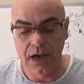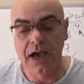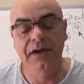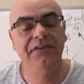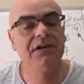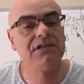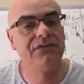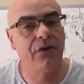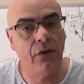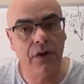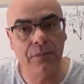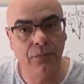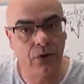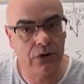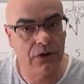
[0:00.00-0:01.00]
And it is very
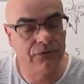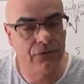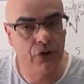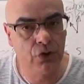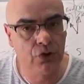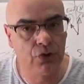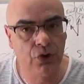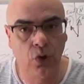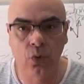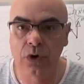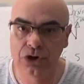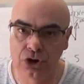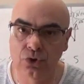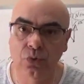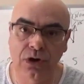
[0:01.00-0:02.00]
important for you to know
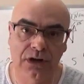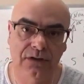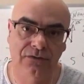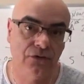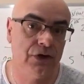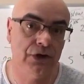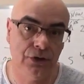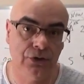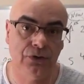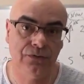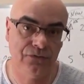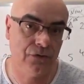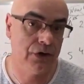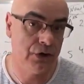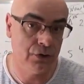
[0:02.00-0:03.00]
what you want for
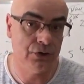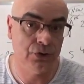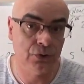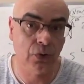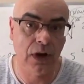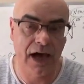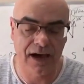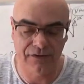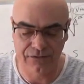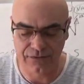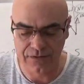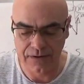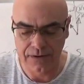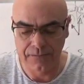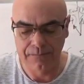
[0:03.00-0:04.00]
your new life.
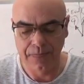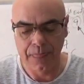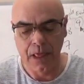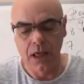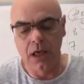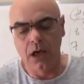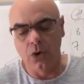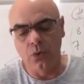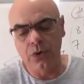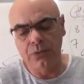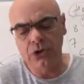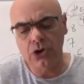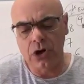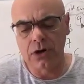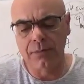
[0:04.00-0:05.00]
When we
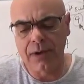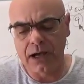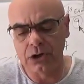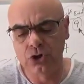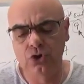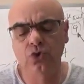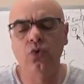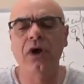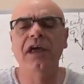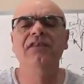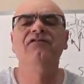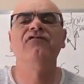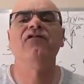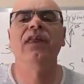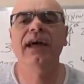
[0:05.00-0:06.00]
talk about twin
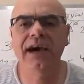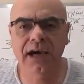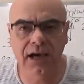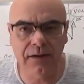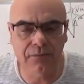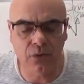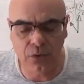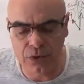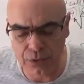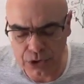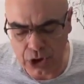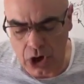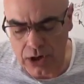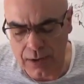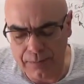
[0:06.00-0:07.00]
flame, when we
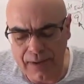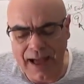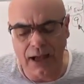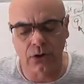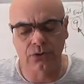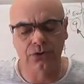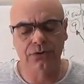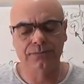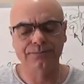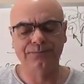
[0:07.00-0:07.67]
talk about